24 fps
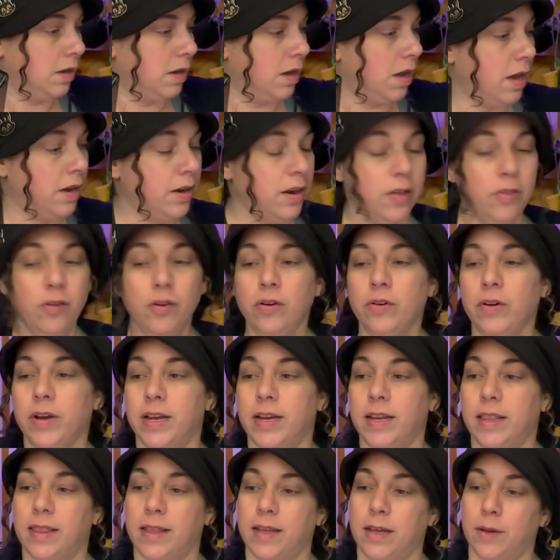Another
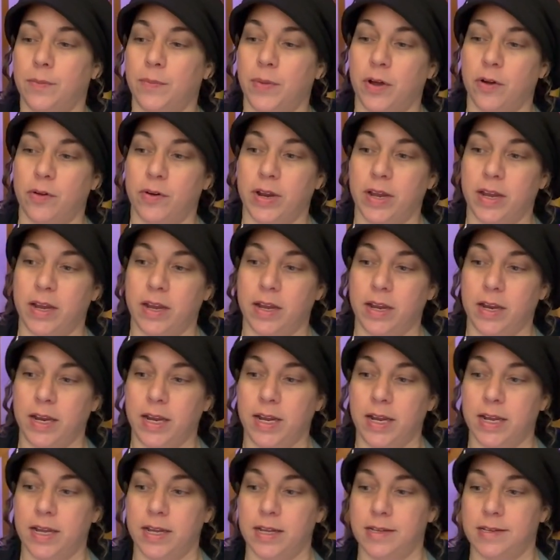great thing about it
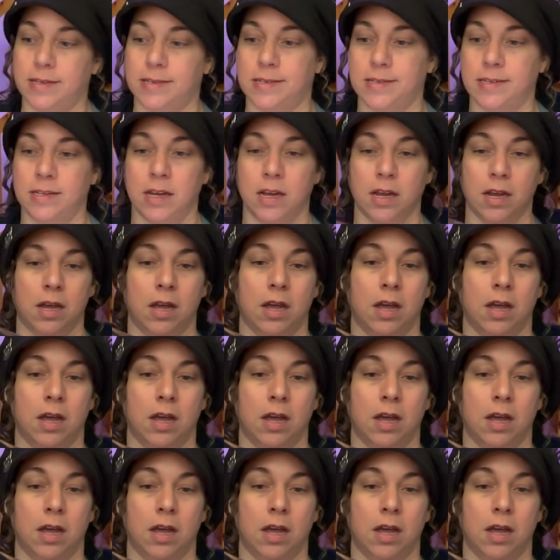is